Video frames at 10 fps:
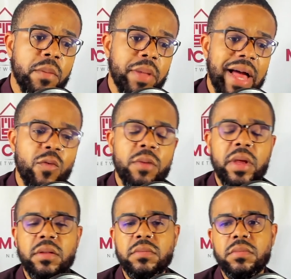Black
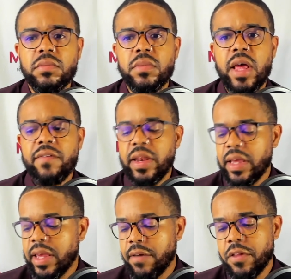women have had to
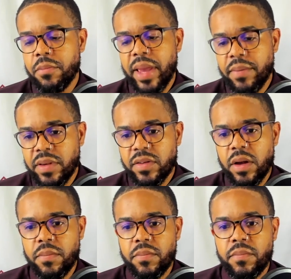give their babies
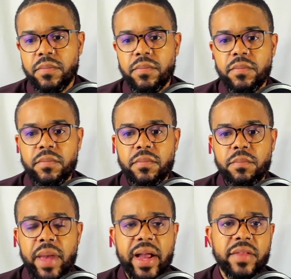up
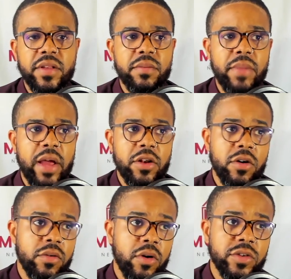back in the, you know,
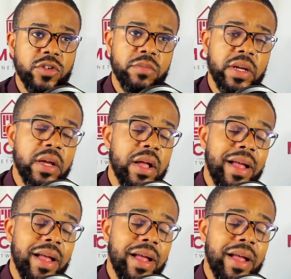or excuse me,